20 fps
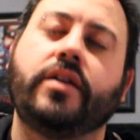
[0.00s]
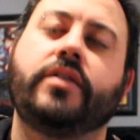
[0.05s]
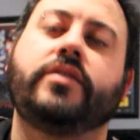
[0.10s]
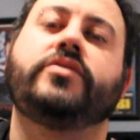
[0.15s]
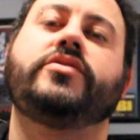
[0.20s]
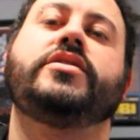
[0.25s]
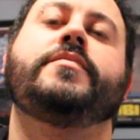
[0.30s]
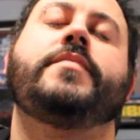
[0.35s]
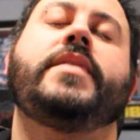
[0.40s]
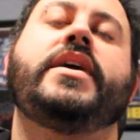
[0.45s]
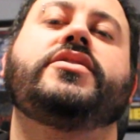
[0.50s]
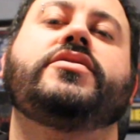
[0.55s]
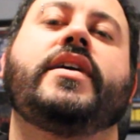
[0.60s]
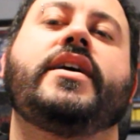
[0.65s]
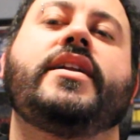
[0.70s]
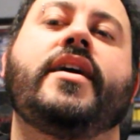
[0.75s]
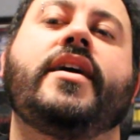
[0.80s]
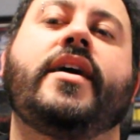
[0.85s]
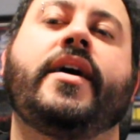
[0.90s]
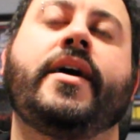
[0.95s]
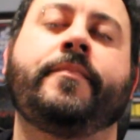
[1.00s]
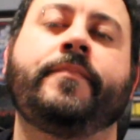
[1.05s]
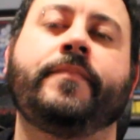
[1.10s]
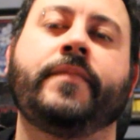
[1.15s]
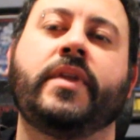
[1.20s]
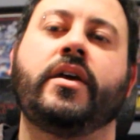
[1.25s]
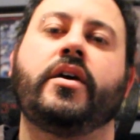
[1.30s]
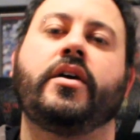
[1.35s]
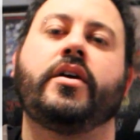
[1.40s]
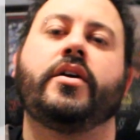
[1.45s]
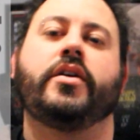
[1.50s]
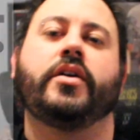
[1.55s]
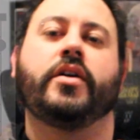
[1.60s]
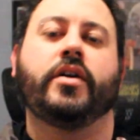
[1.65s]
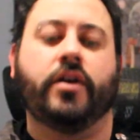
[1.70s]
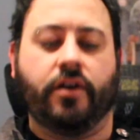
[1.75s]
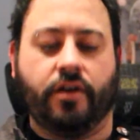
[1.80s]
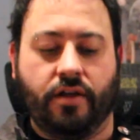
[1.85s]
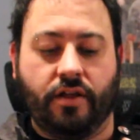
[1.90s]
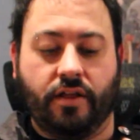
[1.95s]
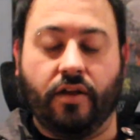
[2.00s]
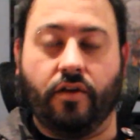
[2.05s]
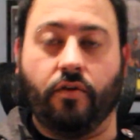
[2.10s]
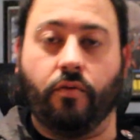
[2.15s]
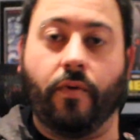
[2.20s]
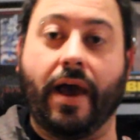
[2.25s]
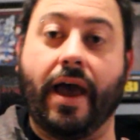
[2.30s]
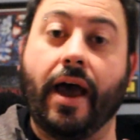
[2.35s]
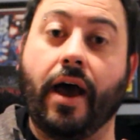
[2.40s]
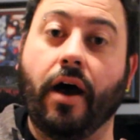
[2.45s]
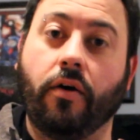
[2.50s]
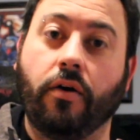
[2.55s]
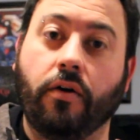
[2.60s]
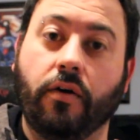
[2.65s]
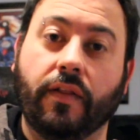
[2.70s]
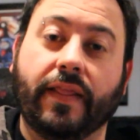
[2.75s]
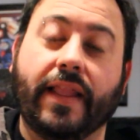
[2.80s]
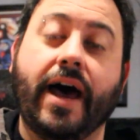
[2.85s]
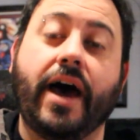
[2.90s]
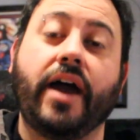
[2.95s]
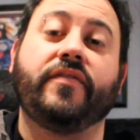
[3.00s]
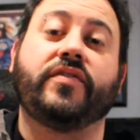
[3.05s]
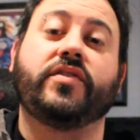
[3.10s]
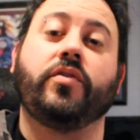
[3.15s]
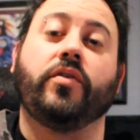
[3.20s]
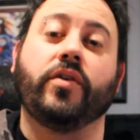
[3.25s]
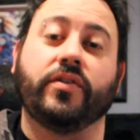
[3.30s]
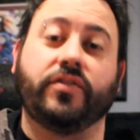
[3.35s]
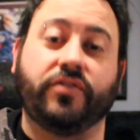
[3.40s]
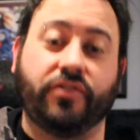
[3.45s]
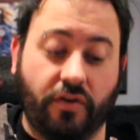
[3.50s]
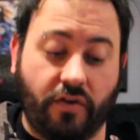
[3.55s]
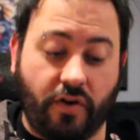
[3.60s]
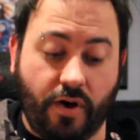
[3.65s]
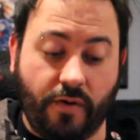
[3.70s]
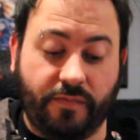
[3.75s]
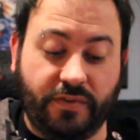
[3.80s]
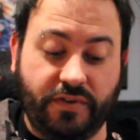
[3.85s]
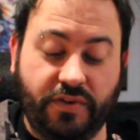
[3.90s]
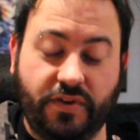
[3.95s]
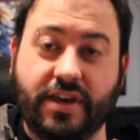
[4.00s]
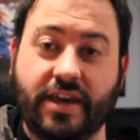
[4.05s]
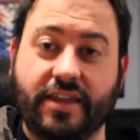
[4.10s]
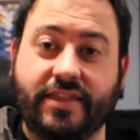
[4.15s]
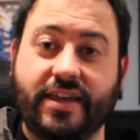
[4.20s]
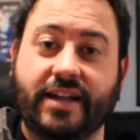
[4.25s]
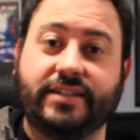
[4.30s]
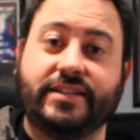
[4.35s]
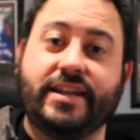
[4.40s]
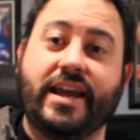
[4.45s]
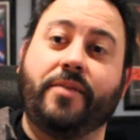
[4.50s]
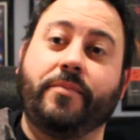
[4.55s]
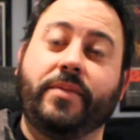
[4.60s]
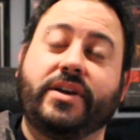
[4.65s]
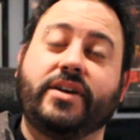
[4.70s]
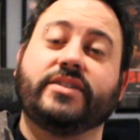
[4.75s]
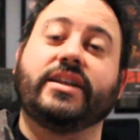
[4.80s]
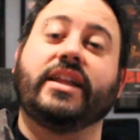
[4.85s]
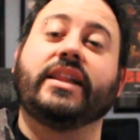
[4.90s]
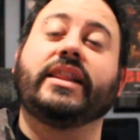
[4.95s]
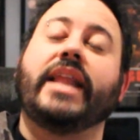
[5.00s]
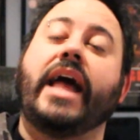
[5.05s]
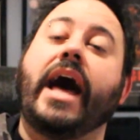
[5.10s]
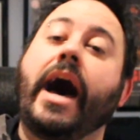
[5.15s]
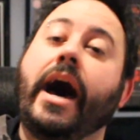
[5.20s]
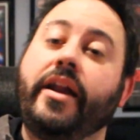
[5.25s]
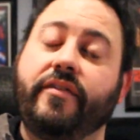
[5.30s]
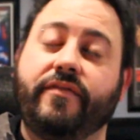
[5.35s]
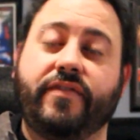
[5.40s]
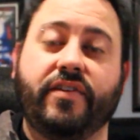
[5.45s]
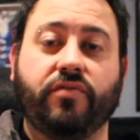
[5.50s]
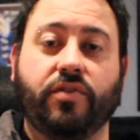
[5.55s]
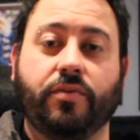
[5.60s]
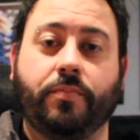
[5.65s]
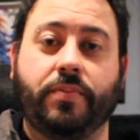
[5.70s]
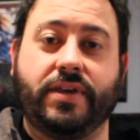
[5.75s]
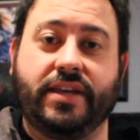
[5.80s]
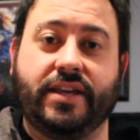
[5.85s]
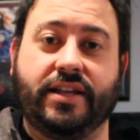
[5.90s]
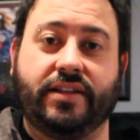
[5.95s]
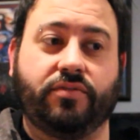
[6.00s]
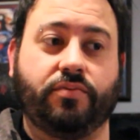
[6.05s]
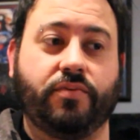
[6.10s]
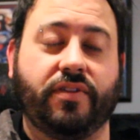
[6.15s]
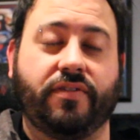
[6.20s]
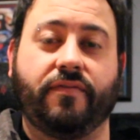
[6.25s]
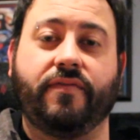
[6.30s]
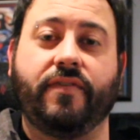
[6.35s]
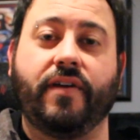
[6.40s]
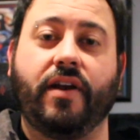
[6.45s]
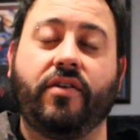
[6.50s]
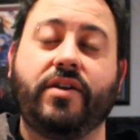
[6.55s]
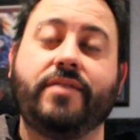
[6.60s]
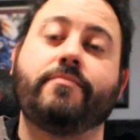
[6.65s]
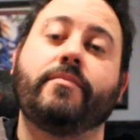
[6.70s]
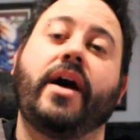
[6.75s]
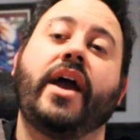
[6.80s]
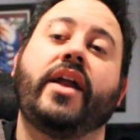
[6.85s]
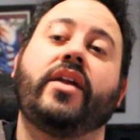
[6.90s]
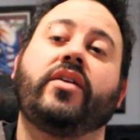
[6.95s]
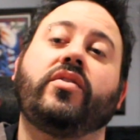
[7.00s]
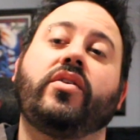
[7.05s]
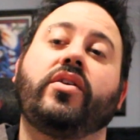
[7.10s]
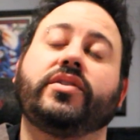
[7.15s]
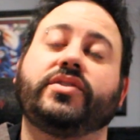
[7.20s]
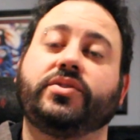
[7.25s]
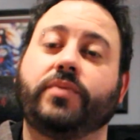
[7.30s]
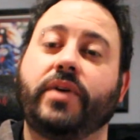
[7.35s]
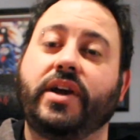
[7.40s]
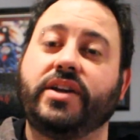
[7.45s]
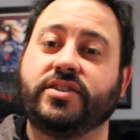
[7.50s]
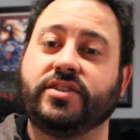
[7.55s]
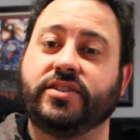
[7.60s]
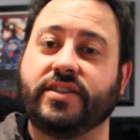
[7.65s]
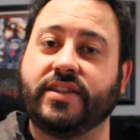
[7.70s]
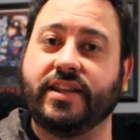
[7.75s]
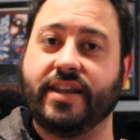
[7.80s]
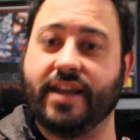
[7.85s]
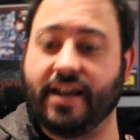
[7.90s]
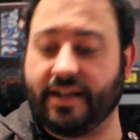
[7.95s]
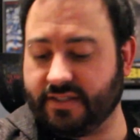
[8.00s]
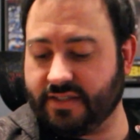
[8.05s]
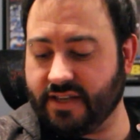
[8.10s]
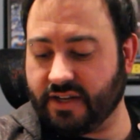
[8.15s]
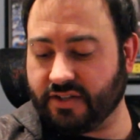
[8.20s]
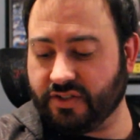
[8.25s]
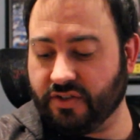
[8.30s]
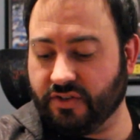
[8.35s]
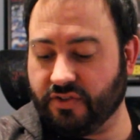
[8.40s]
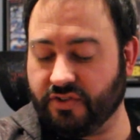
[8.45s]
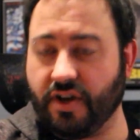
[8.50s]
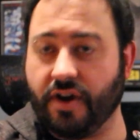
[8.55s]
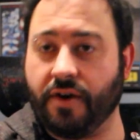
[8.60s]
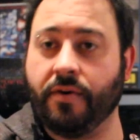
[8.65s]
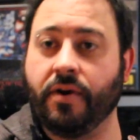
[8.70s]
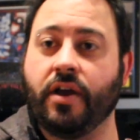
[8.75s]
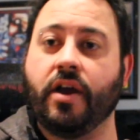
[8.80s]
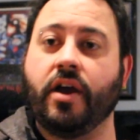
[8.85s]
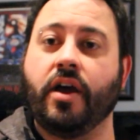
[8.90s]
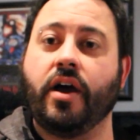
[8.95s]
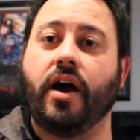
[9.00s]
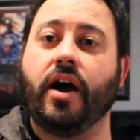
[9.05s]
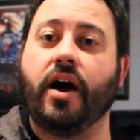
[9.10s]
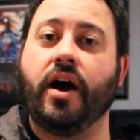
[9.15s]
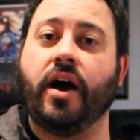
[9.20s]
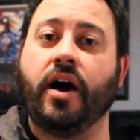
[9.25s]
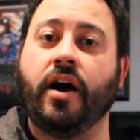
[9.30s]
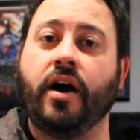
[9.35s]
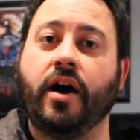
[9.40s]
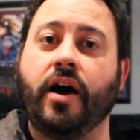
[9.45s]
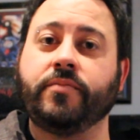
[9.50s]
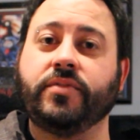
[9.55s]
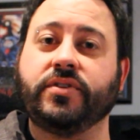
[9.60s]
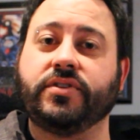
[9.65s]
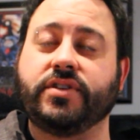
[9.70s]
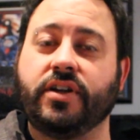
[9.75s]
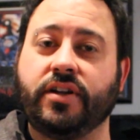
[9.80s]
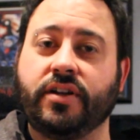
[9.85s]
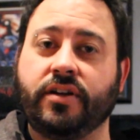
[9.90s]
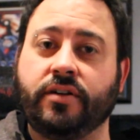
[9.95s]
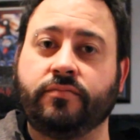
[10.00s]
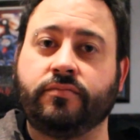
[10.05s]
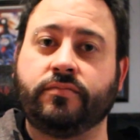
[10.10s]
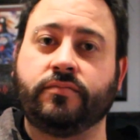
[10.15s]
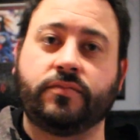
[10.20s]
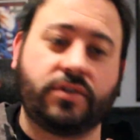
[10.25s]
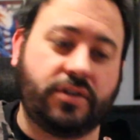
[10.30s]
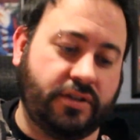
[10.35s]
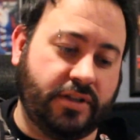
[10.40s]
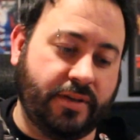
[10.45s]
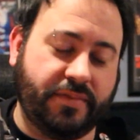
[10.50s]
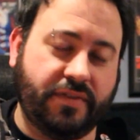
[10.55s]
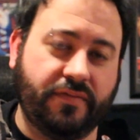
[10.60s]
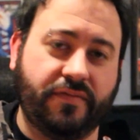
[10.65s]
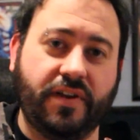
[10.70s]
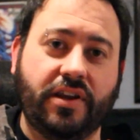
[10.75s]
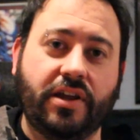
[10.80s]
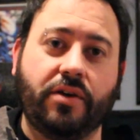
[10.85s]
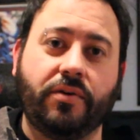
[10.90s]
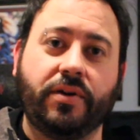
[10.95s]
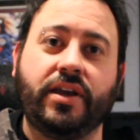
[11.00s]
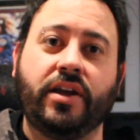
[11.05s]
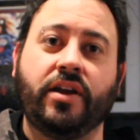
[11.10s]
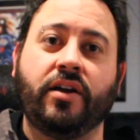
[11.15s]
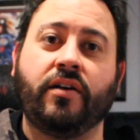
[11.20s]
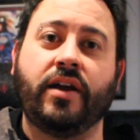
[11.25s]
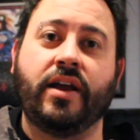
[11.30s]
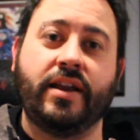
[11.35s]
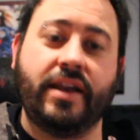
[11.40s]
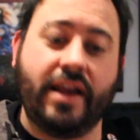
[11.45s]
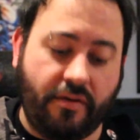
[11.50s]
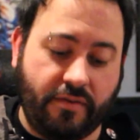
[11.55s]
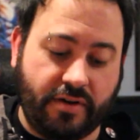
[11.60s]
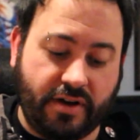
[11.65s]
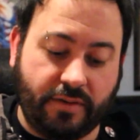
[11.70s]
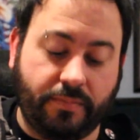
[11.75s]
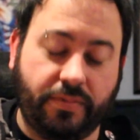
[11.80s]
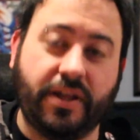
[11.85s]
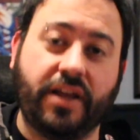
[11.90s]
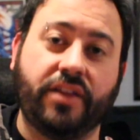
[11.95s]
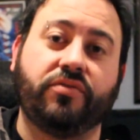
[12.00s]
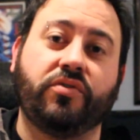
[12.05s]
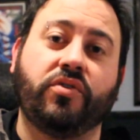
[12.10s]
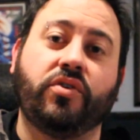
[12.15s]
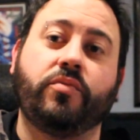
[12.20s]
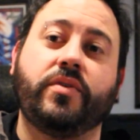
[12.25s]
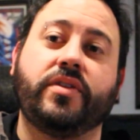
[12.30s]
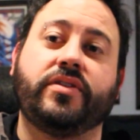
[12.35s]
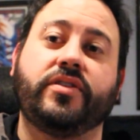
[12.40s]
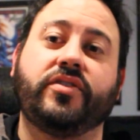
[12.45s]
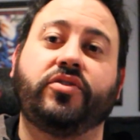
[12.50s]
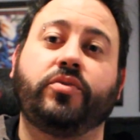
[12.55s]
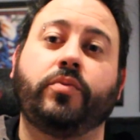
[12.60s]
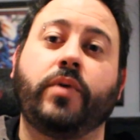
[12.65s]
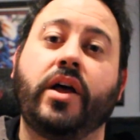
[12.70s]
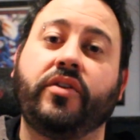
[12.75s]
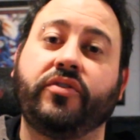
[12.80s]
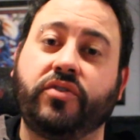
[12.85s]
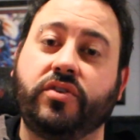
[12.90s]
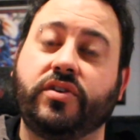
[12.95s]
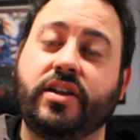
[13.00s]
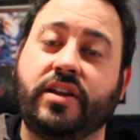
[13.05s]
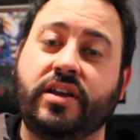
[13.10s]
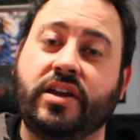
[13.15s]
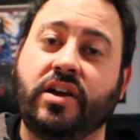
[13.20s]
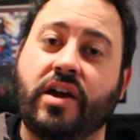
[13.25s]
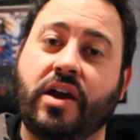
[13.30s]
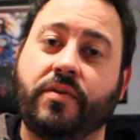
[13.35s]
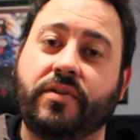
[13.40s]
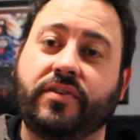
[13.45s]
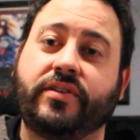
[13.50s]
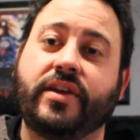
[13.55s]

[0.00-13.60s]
G major add 9. Wow, a lot of chords. So hopefully you get that down because a lot of it repeats with very minor alterations in the next section. So I'm just going to clip the video here, and now I'm going to play through it with the swell so you can hear how it